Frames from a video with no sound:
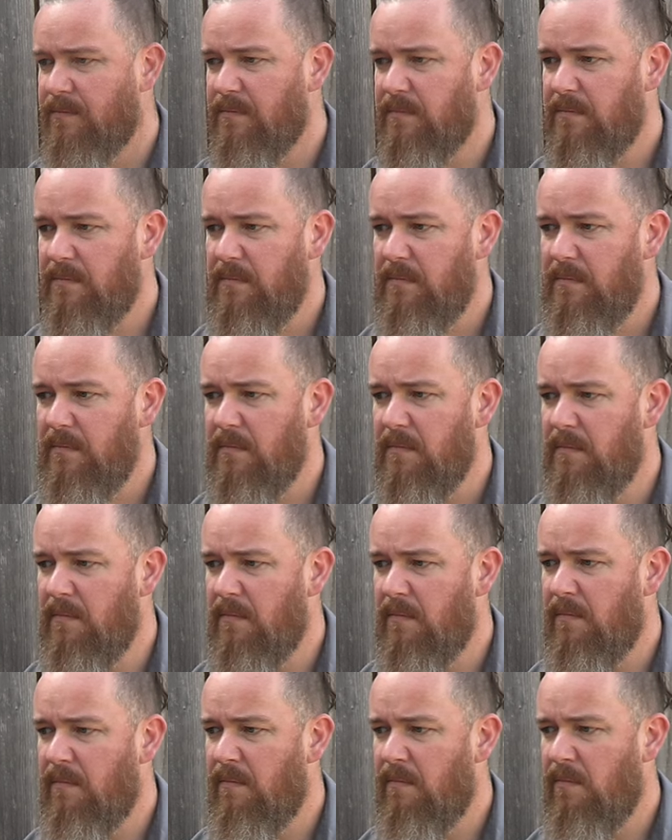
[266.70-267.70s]

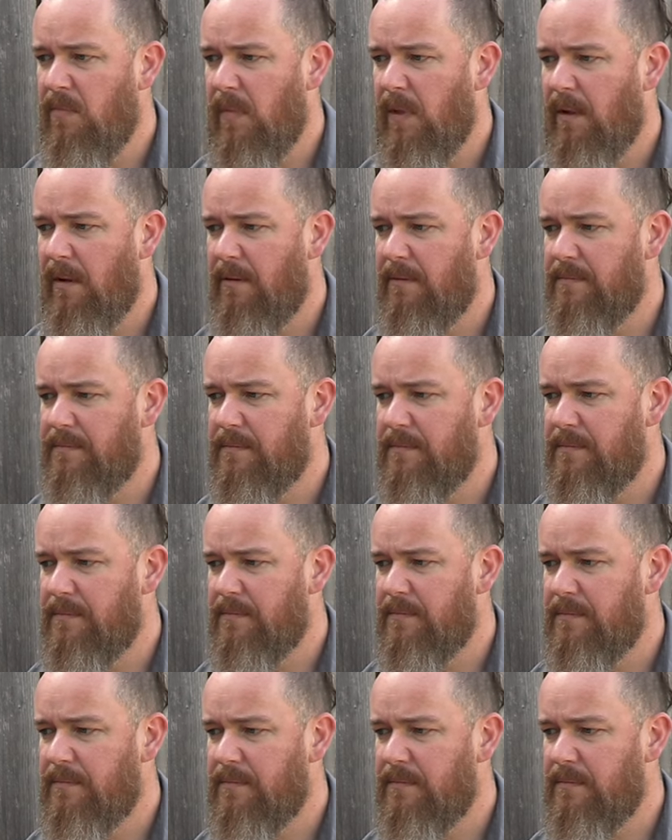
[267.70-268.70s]

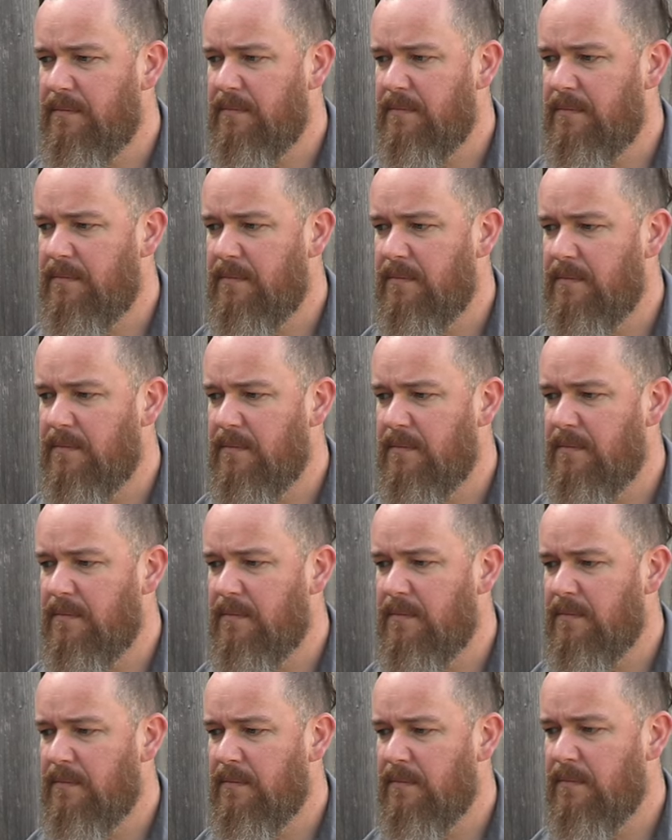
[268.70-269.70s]

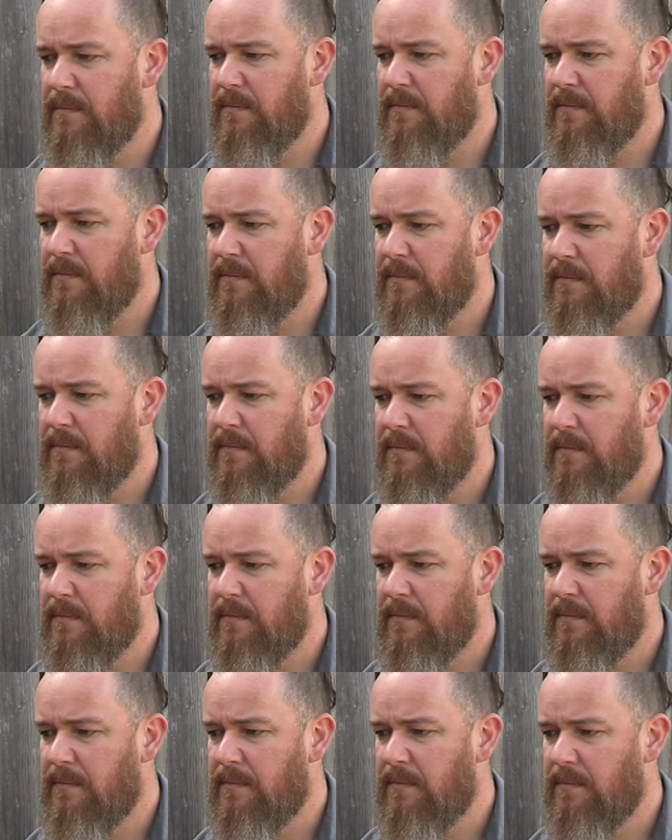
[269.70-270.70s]

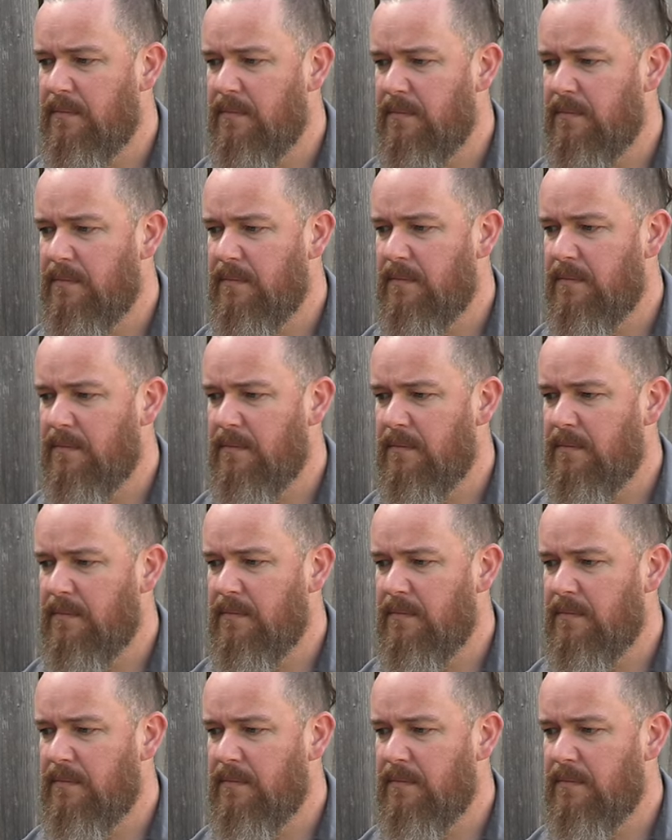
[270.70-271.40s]
(silent)